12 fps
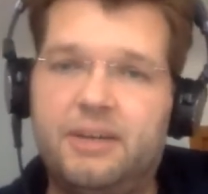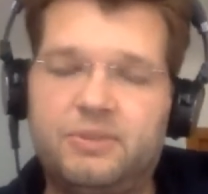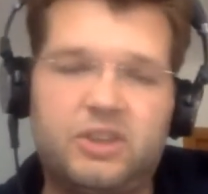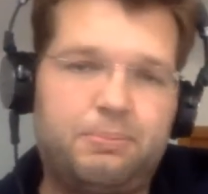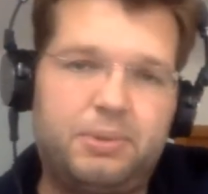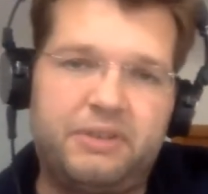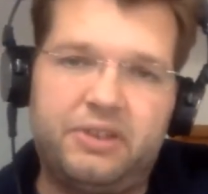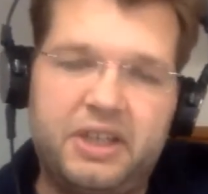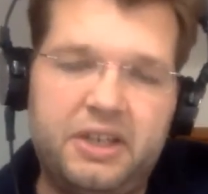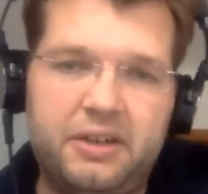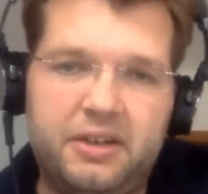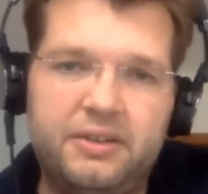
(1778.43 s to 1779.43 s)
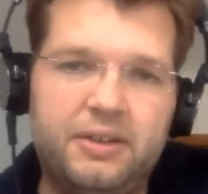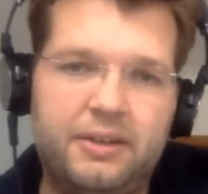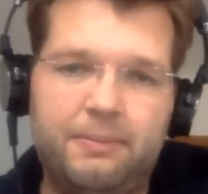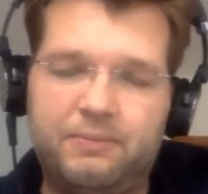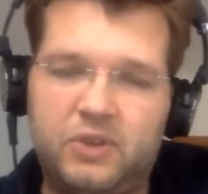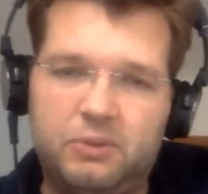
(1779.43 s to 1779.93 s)
Just briefly here,
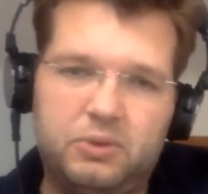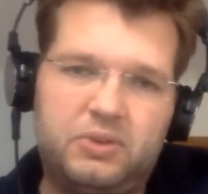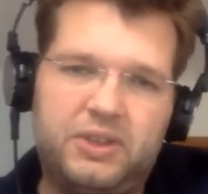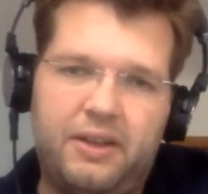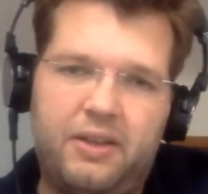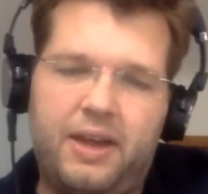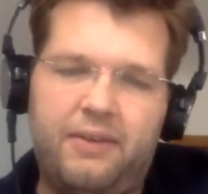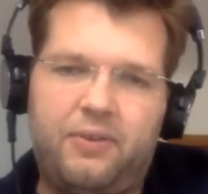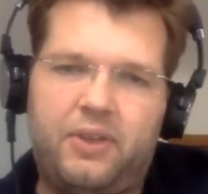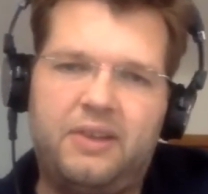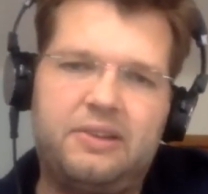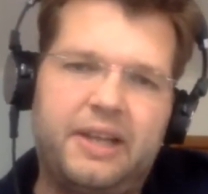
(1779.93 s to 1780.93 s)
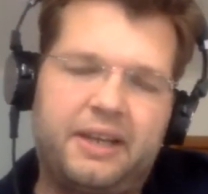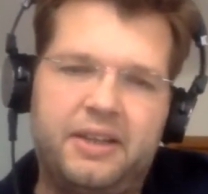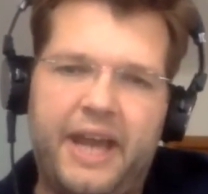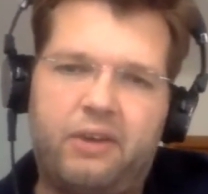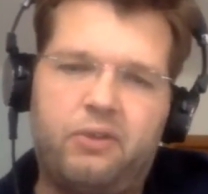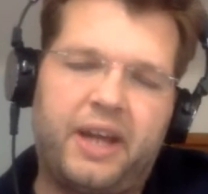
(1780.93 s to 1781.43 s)
you would have things like
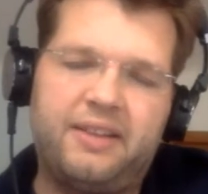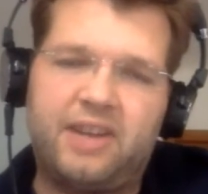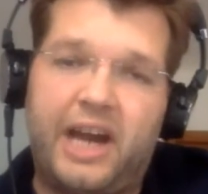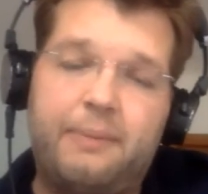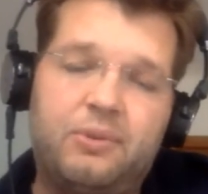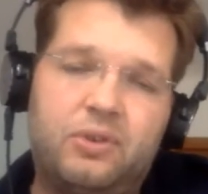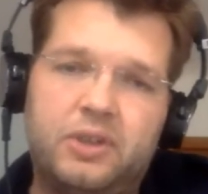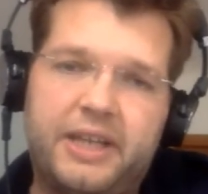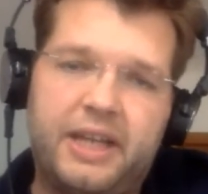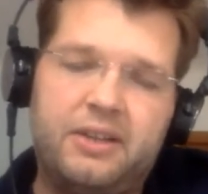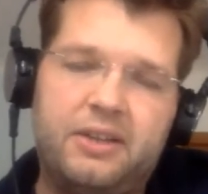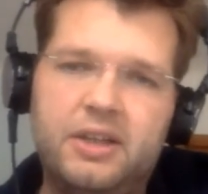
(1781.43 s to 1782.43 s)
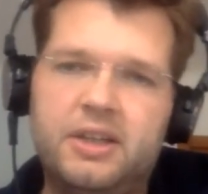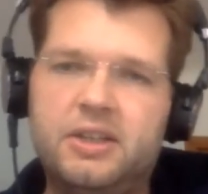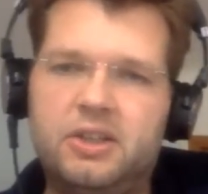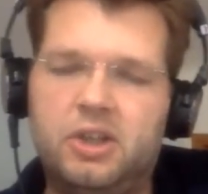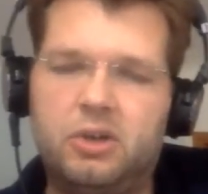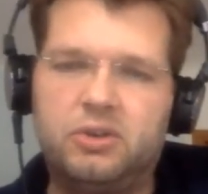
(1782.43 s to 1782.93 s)
an aggregate type, so you can
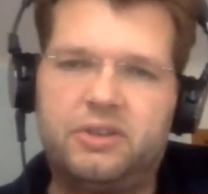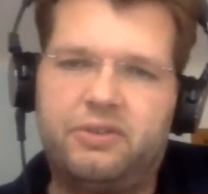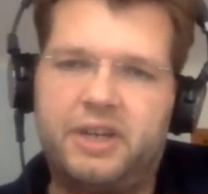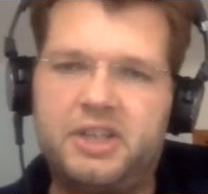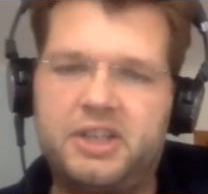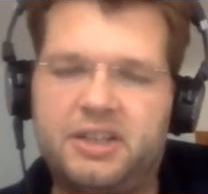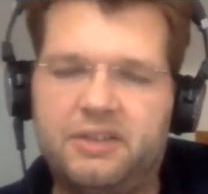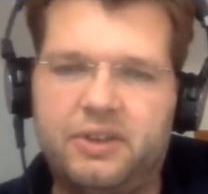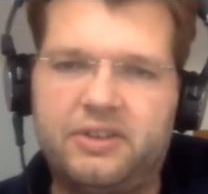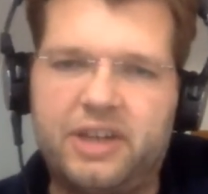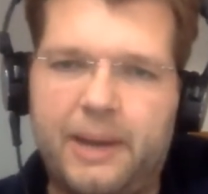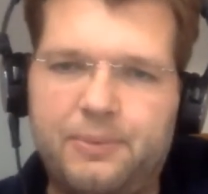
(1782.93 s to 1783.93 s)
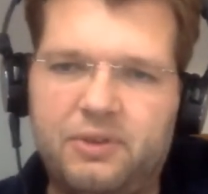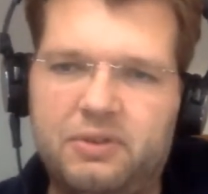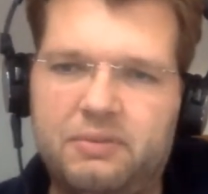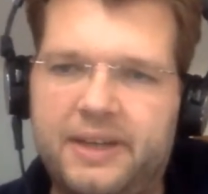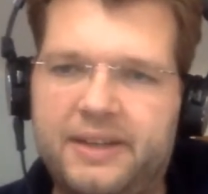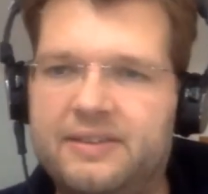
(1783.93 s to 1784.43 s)
differentiate different types of
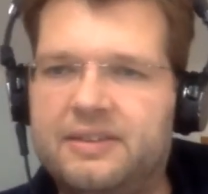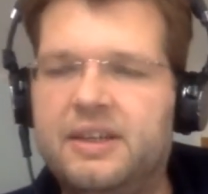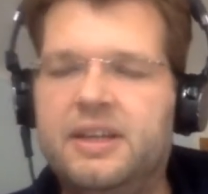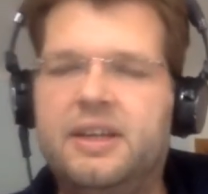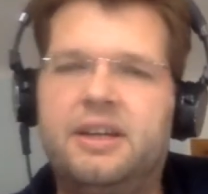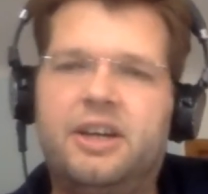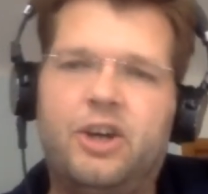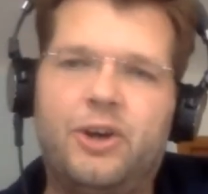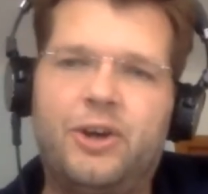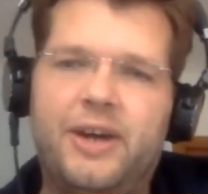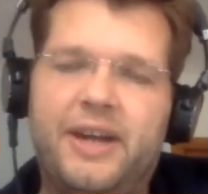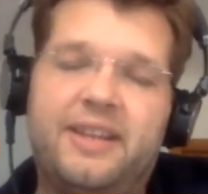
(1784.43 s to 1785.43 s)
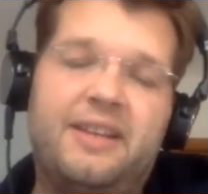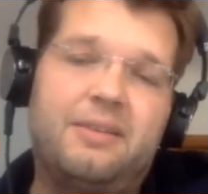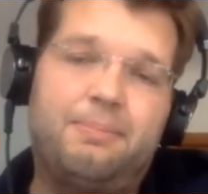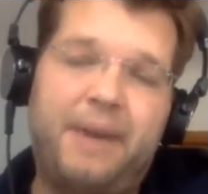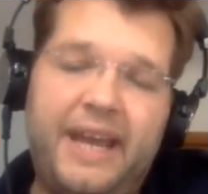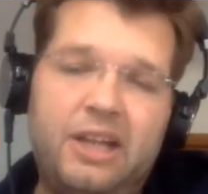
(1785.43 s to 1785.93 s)
events. And then
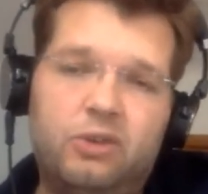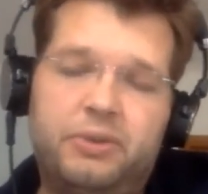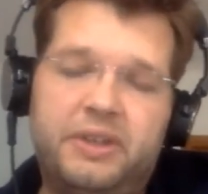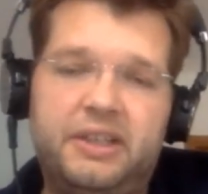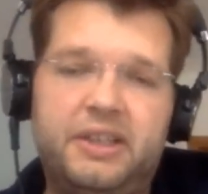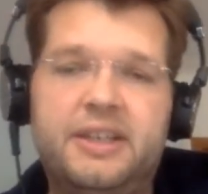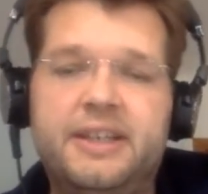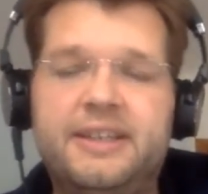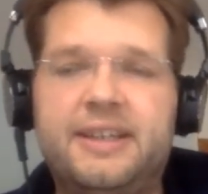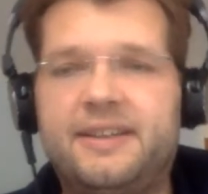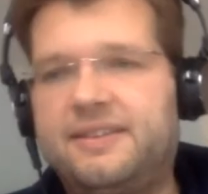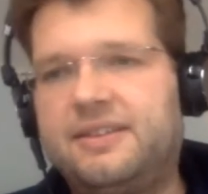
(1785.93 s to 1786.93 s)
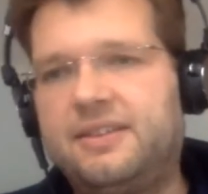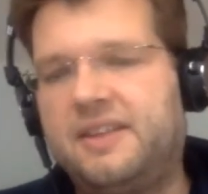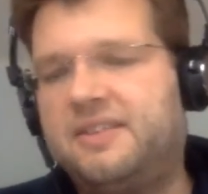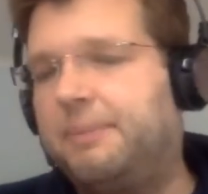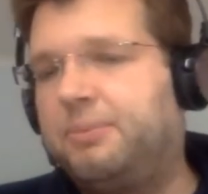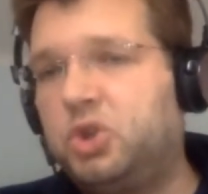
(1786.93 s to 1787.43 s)
the payload, really,
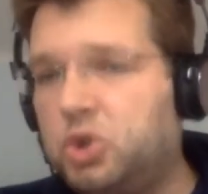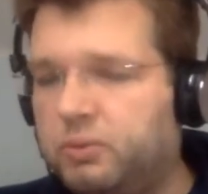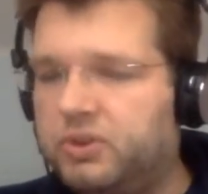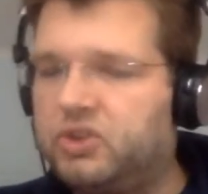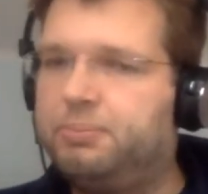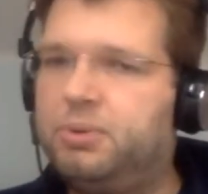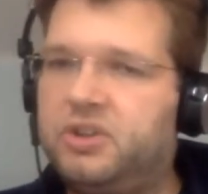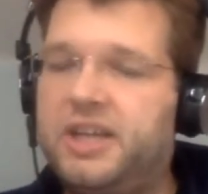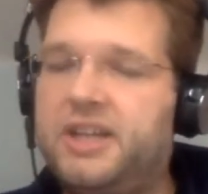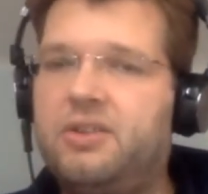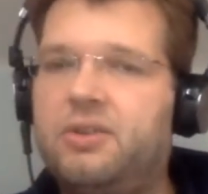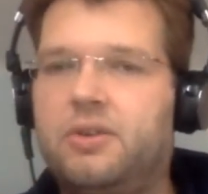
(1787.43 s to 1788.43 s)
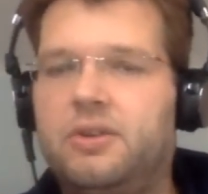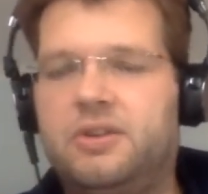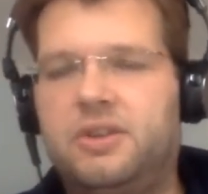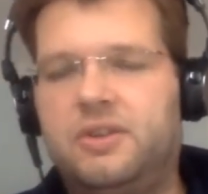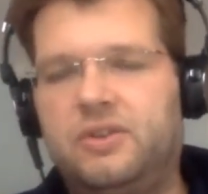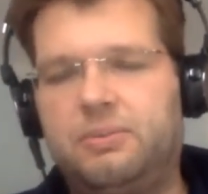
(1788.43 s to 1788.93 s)
that's up to you what you put into
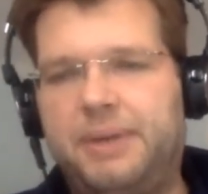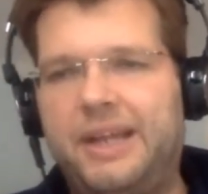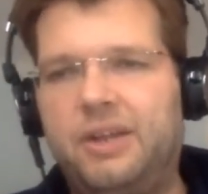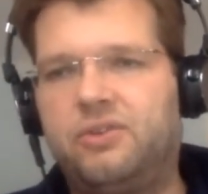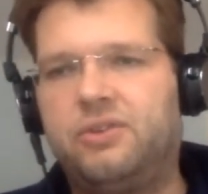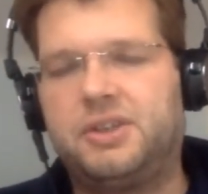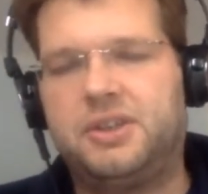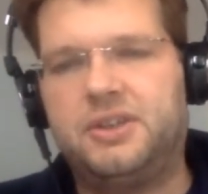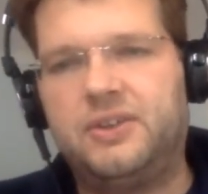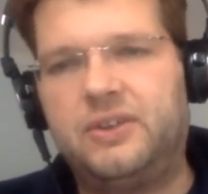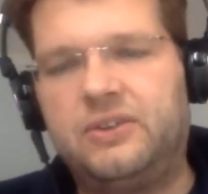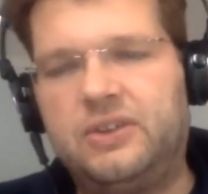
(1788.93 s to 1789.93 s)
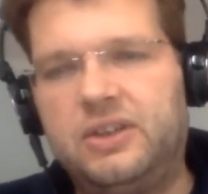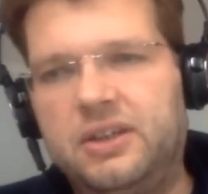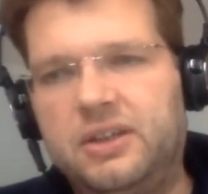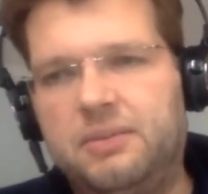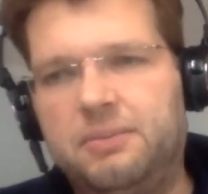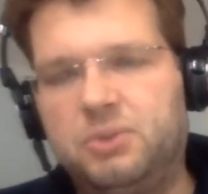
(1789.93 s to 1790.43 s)
this payload structure. And this is
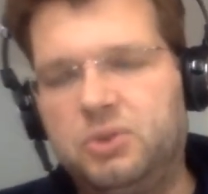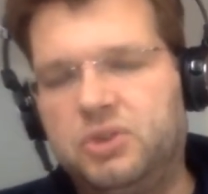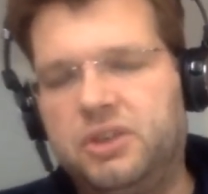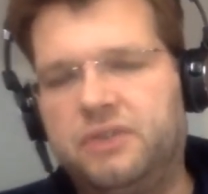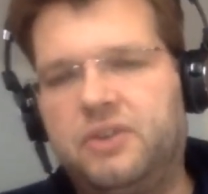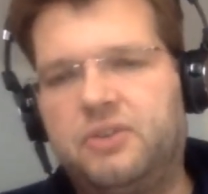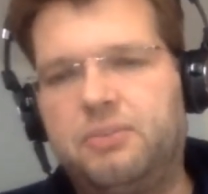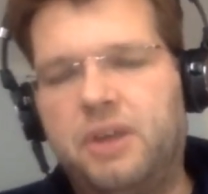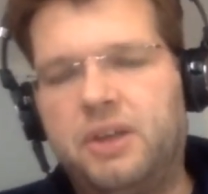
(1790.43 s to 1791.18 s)
the beauty of this model.